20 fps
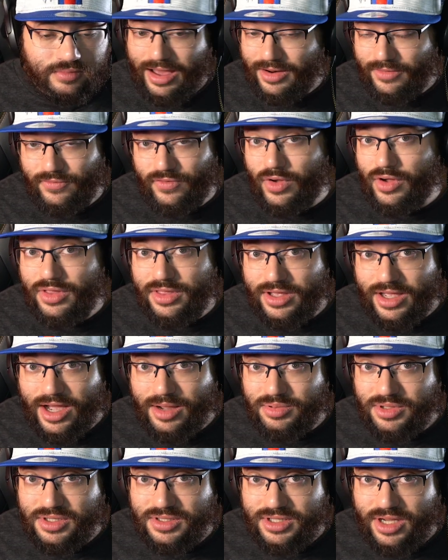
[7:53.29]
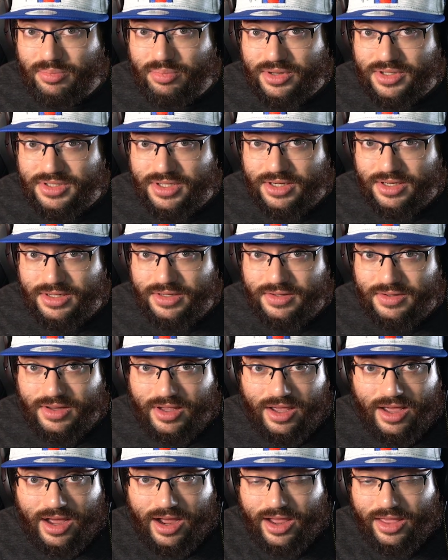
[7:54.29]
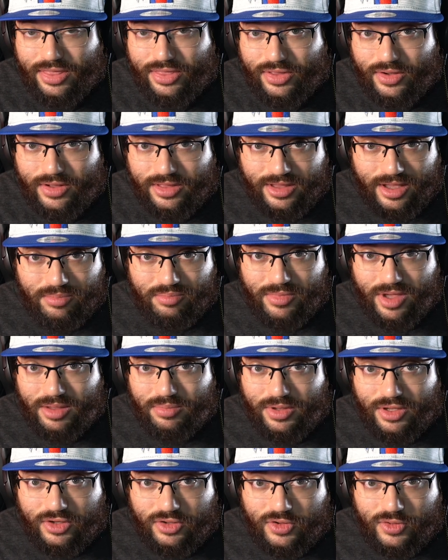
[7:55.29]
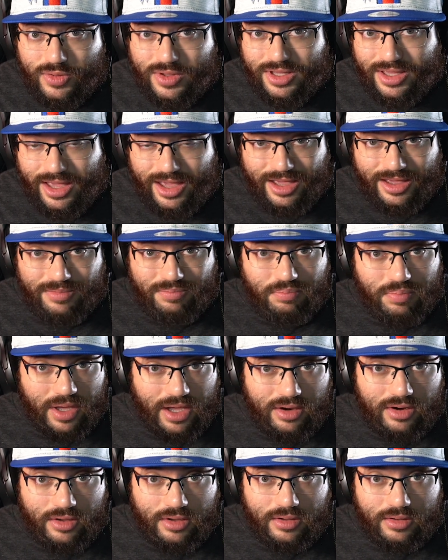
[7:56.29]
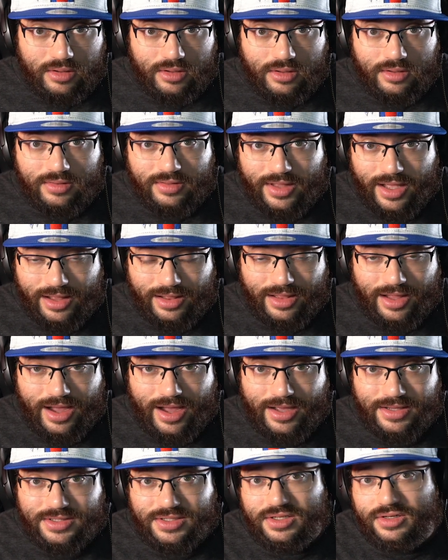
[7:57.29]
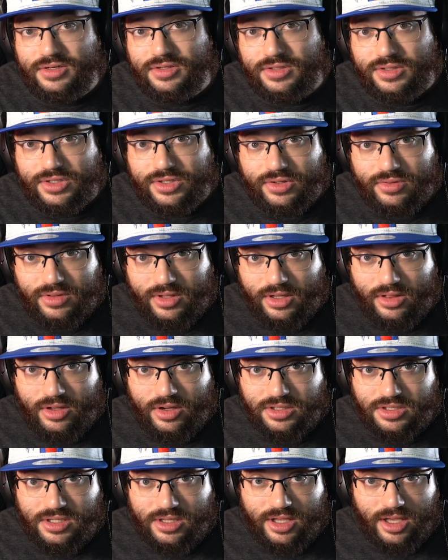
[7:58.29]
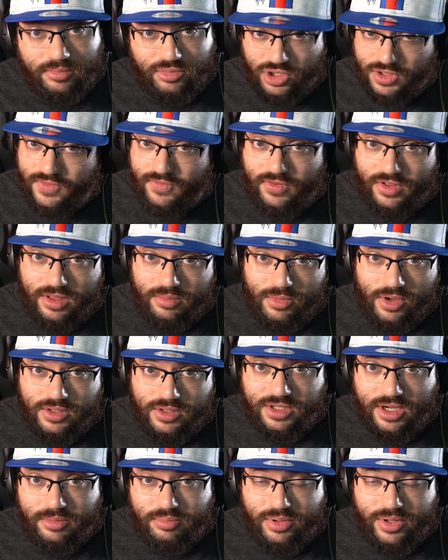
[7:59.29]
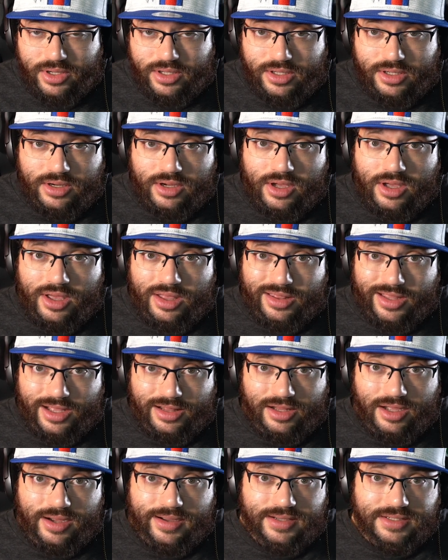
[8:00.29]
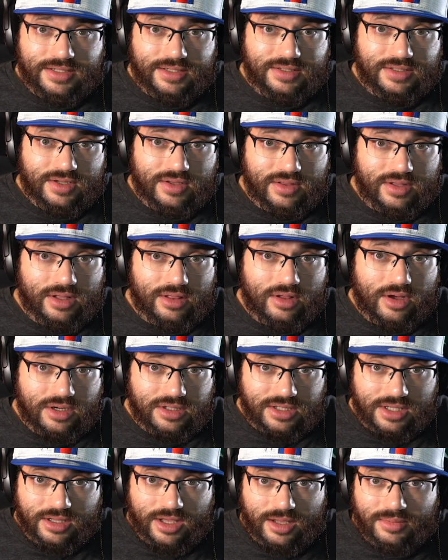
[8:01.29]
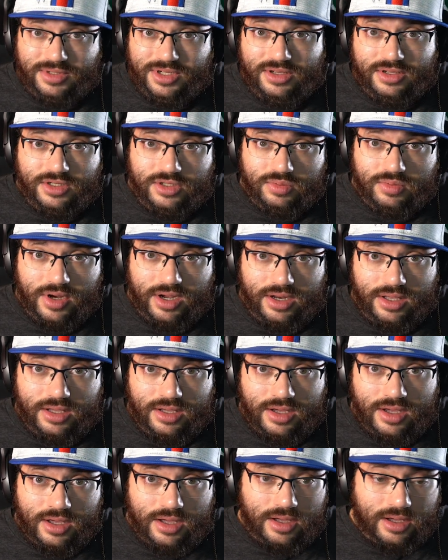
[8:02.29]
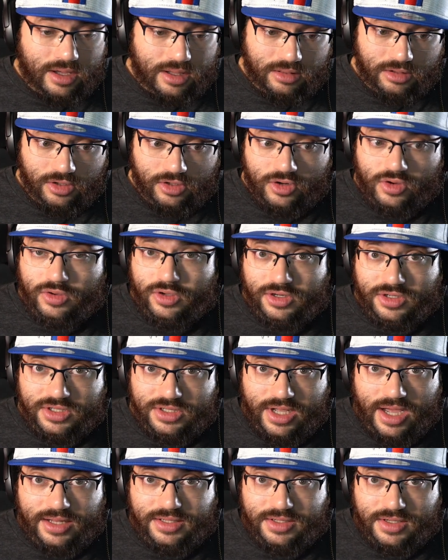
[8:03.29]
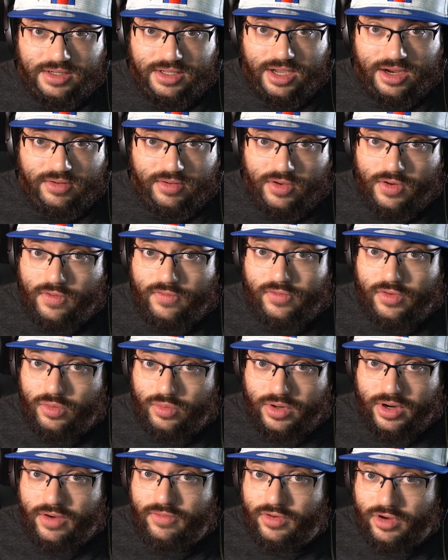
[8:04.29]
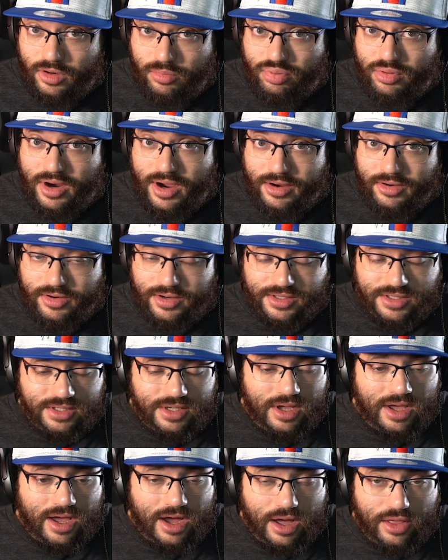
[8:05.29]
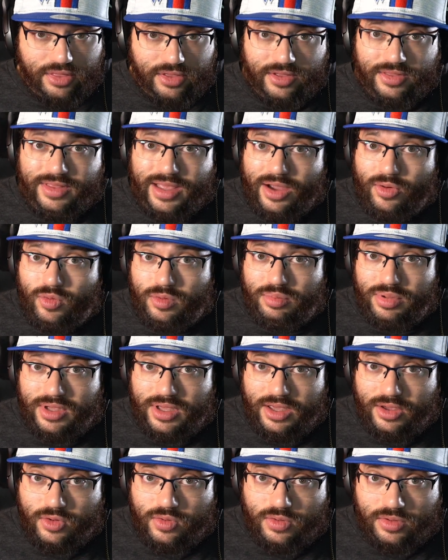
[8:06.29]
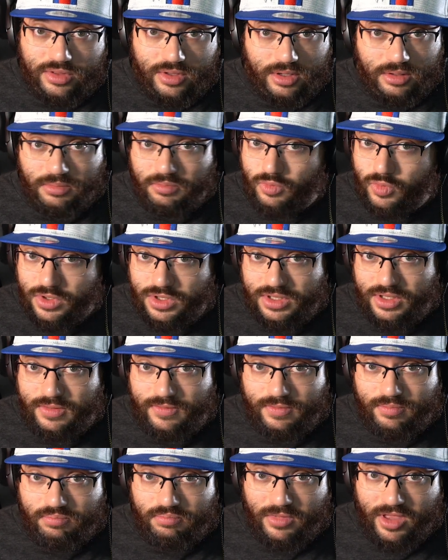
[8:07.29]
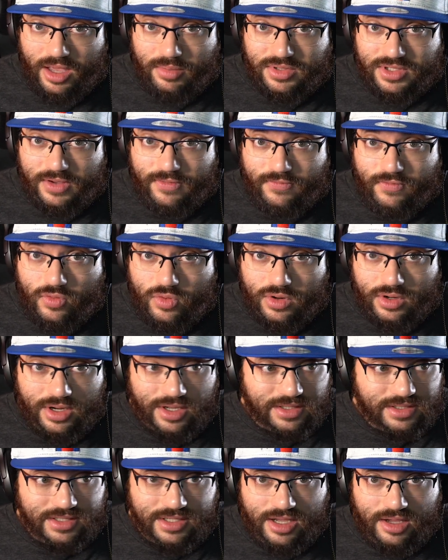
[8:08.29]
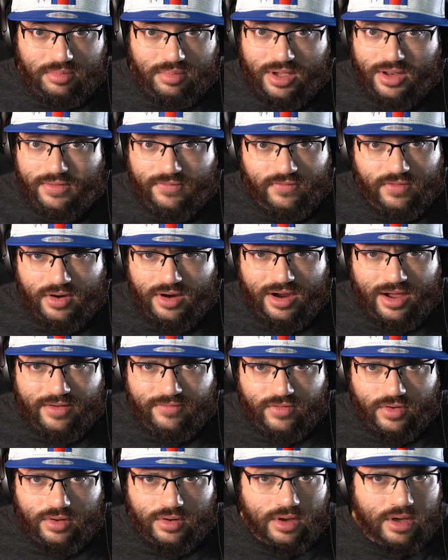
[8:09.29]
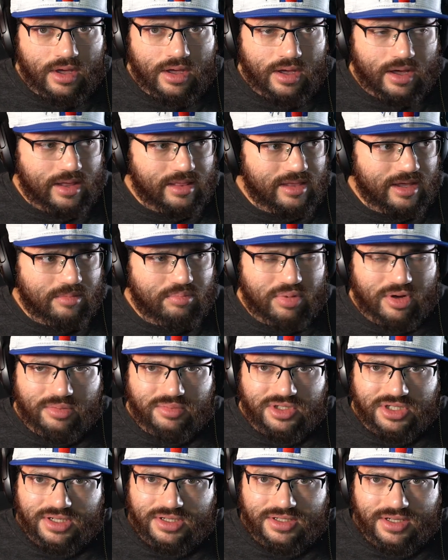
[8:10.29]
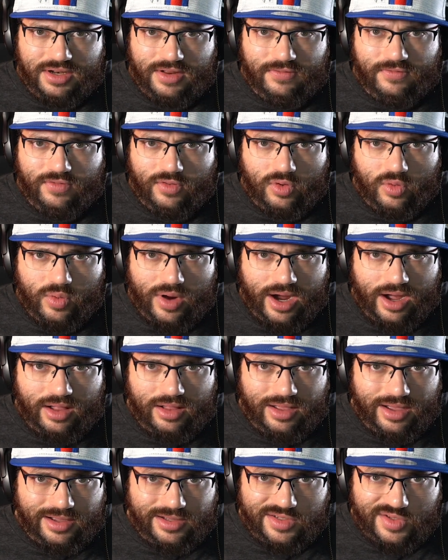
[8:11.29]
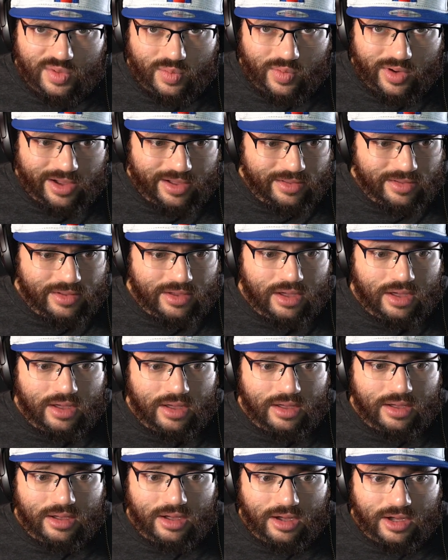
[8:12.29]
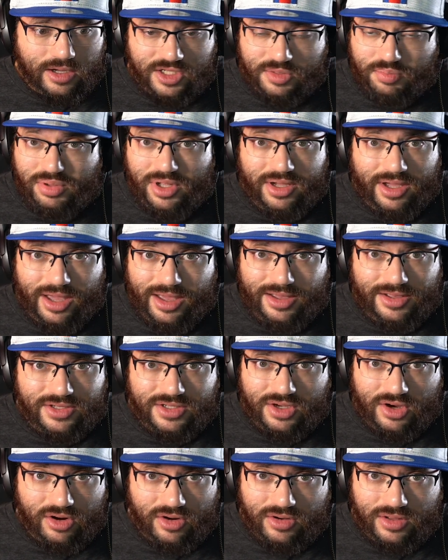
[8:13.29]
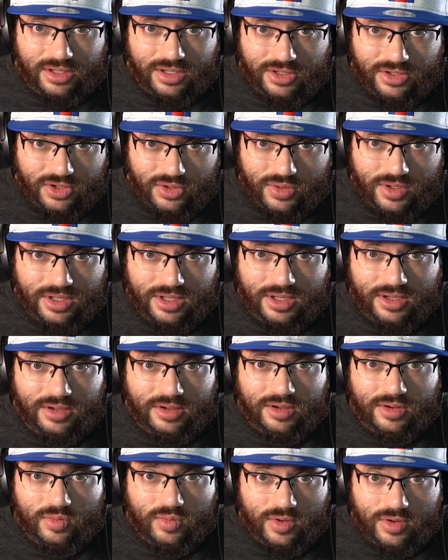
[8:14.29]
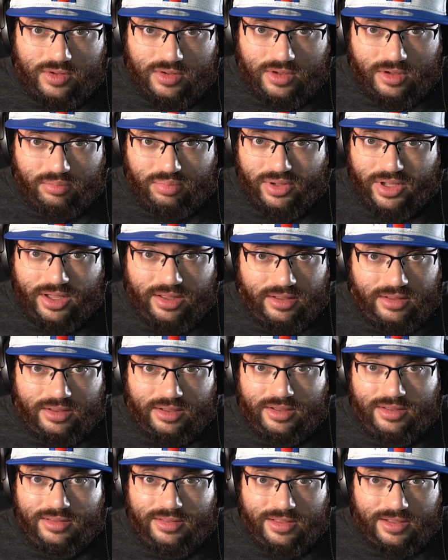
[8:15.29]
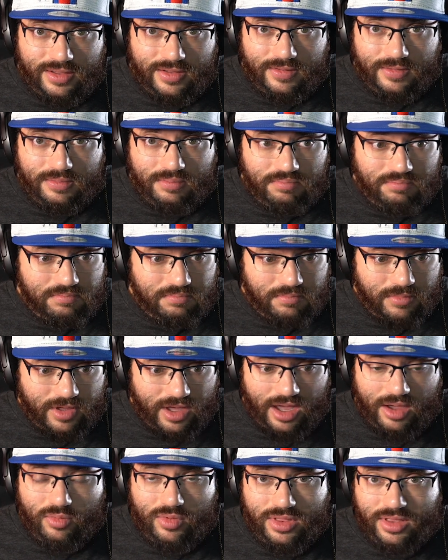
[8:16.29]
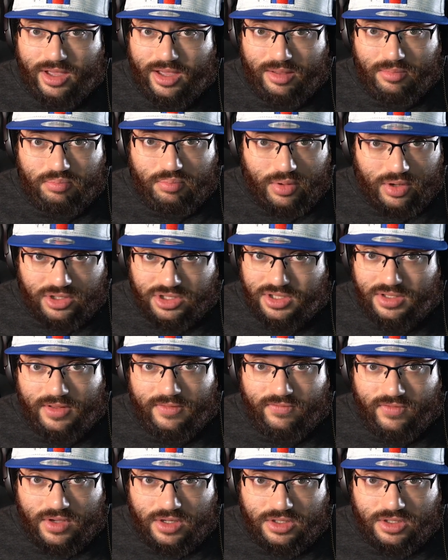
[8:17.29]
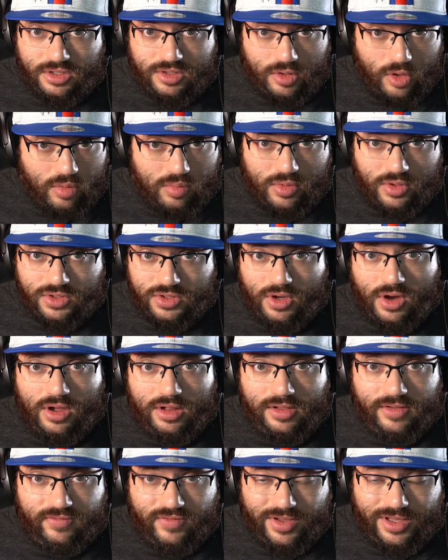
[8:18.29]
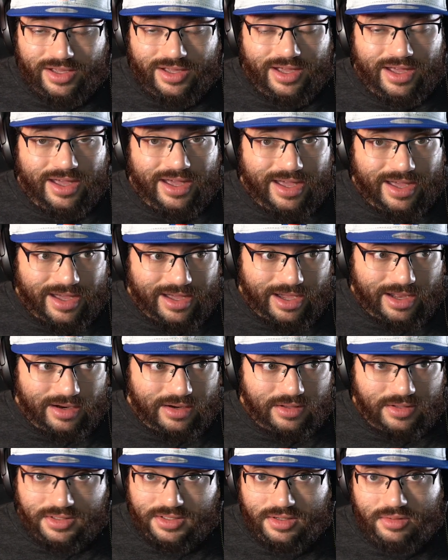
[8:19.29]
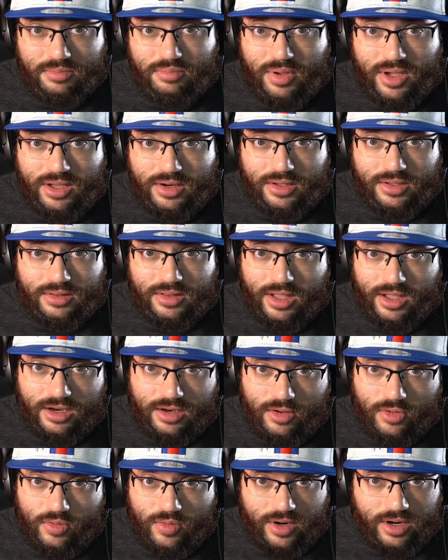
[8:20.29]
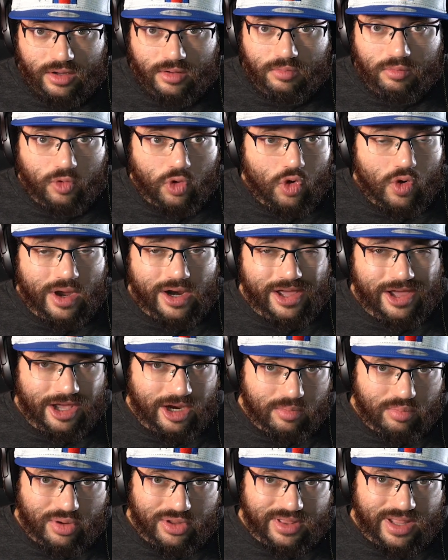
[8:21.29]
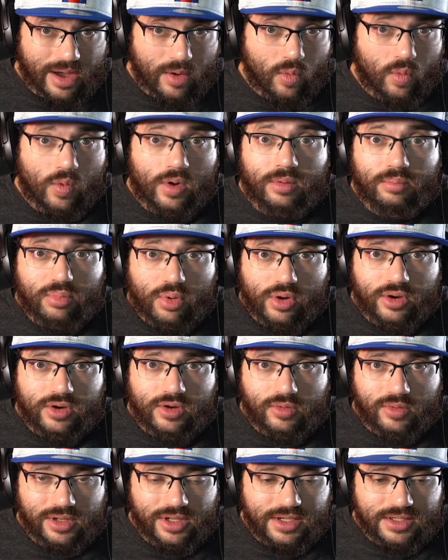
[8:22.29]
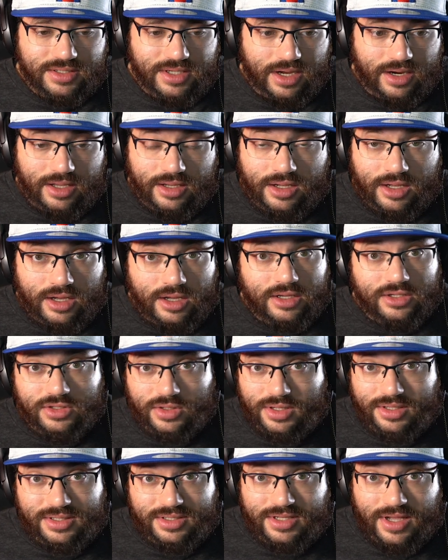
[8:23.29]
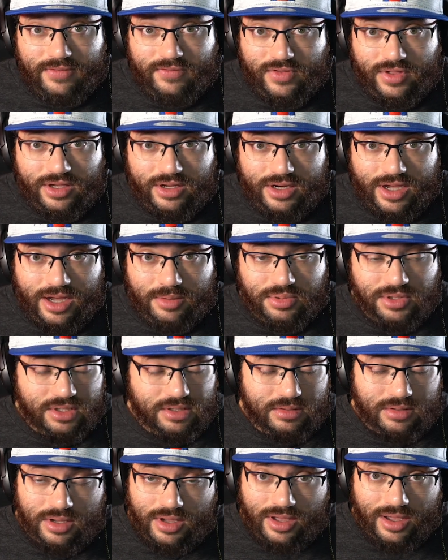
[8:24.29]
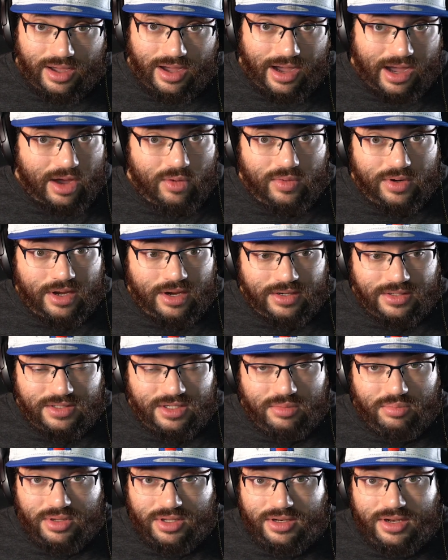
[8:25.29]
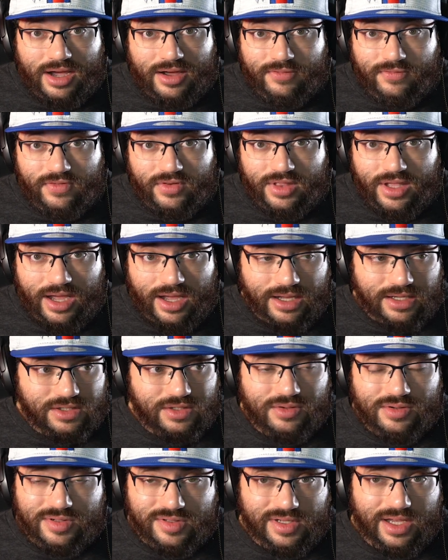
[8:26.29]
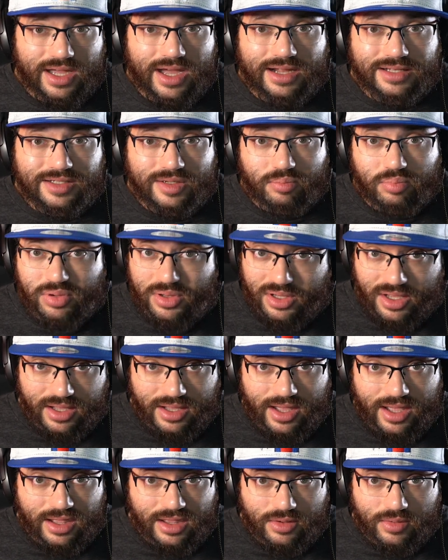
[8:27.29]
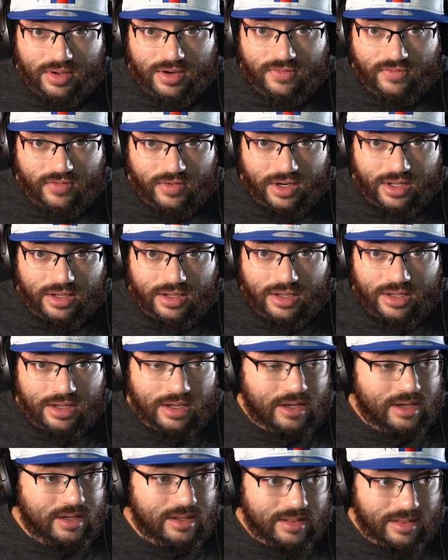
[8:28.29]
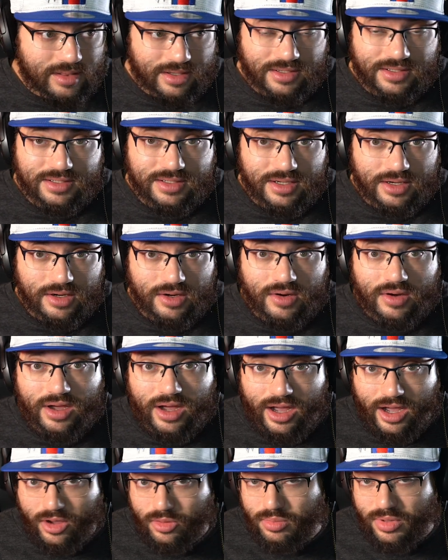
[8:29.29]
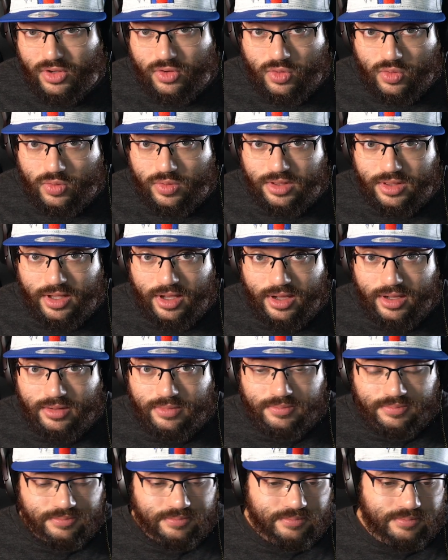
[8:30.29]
Out of all the options I presented, I thought that maybe doing a beta that lasts until the launch of the game, just multiplayer, that lasts until the launch of the game till it's ready, and you know your stats could carry over or whatever, your progress. I thought that would be a cool thing. We've seen games like Fortnite stay in beta forever. I think PUBG did it for a while as well. Splitgate is currently doing it, where you could play the game with a bunch of the features, almost all of it, and it's in beta. They don't want to go on ahead and put that 1.0 release on it. So it's definitely an option. I would honestly be down for that. As long as I got to play Halo Infinite this year, I would be cool with that.